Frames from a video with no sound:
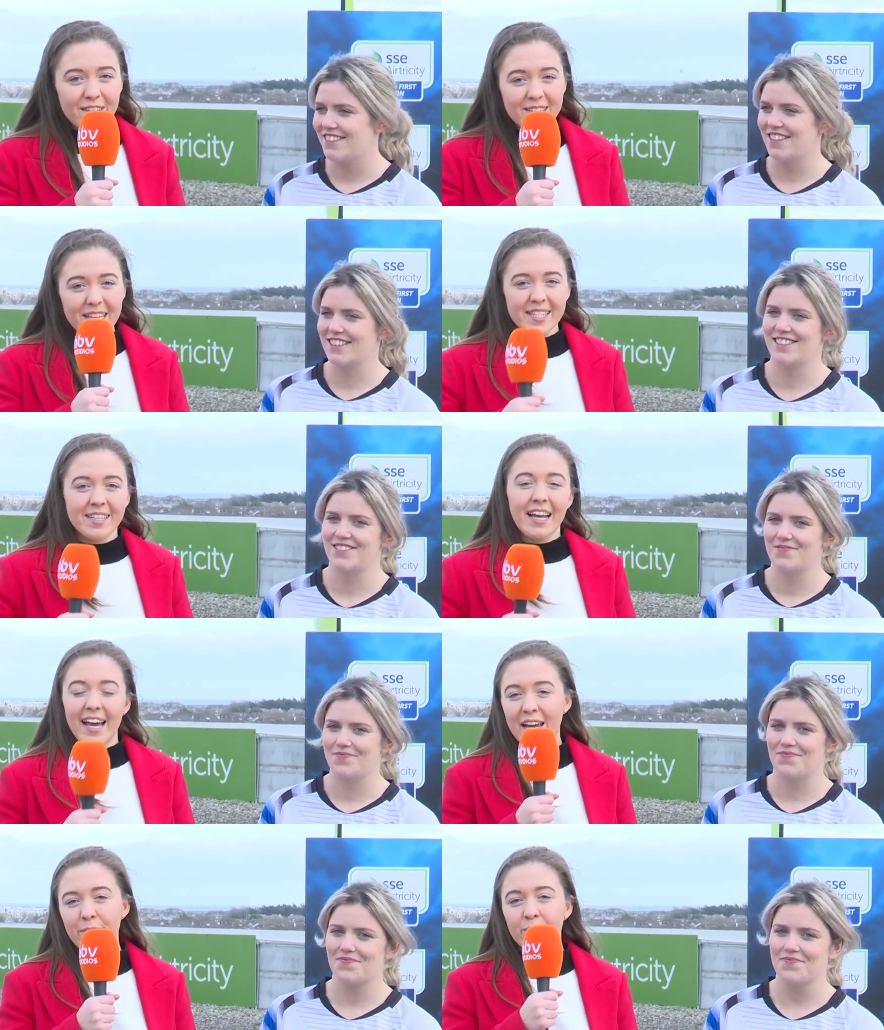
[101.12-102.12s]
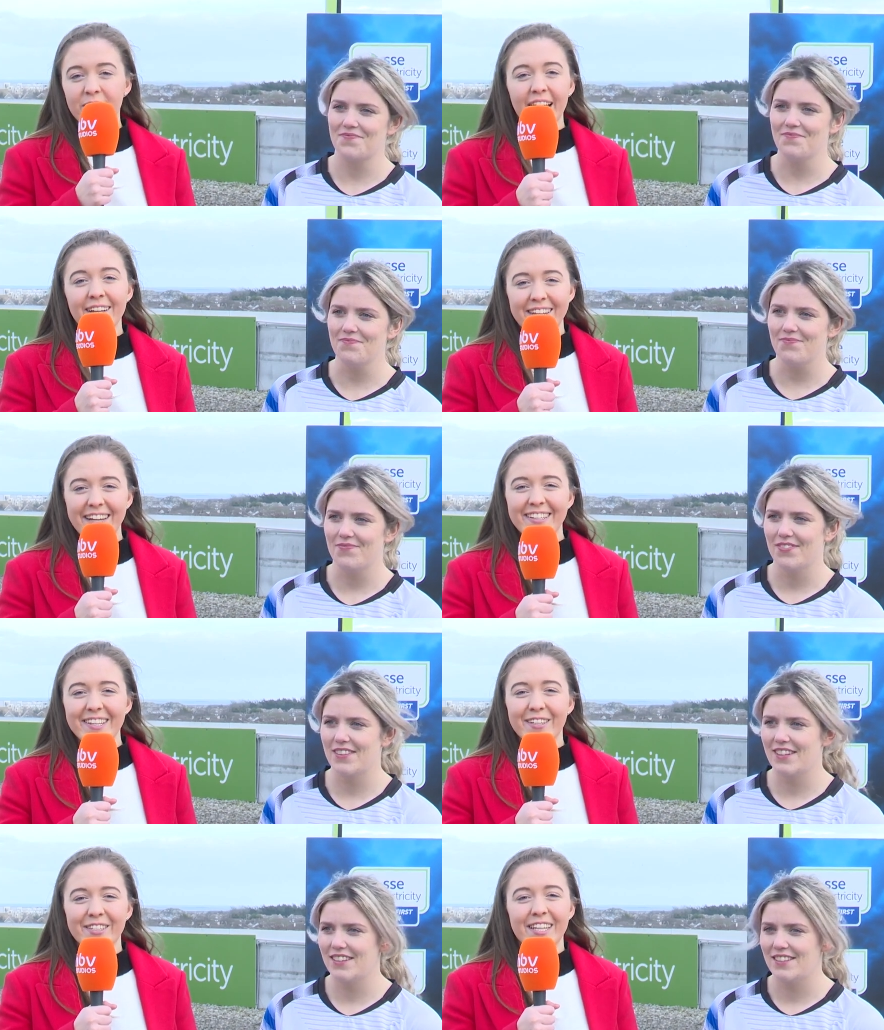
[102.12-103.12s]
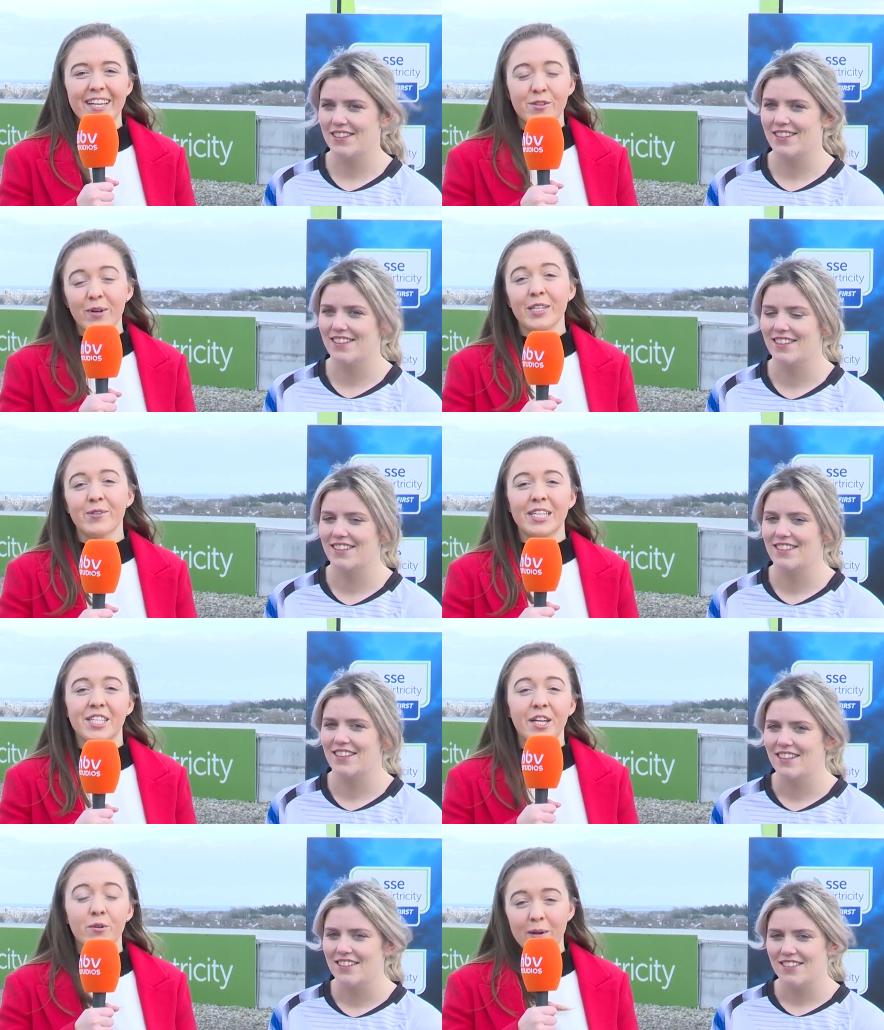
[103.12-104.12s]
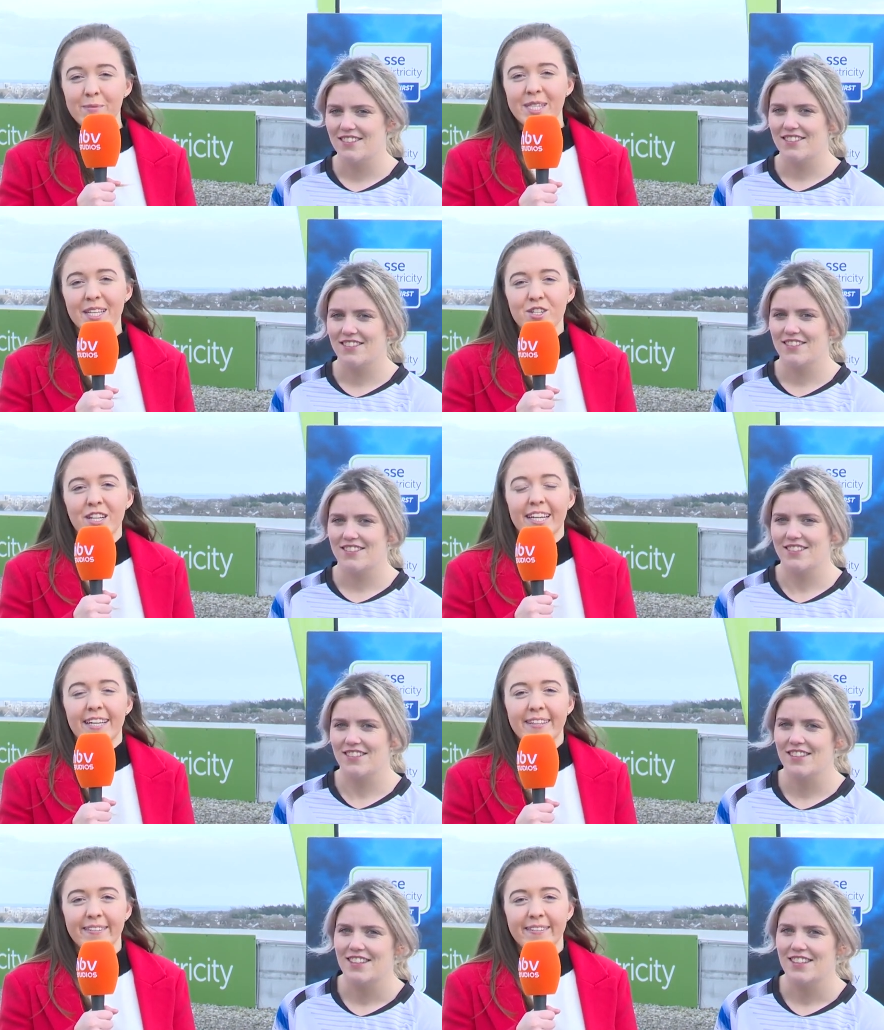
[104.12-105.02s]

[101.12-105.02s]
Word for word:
Speaker 1: of the season. Um, the countdown is on to the 2022 Women's National League.